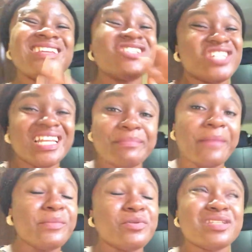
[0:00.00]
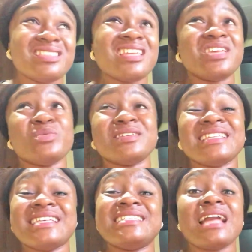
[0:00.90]
Initially my people used to think it was
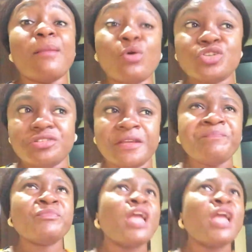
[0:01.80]
a sycamore tree,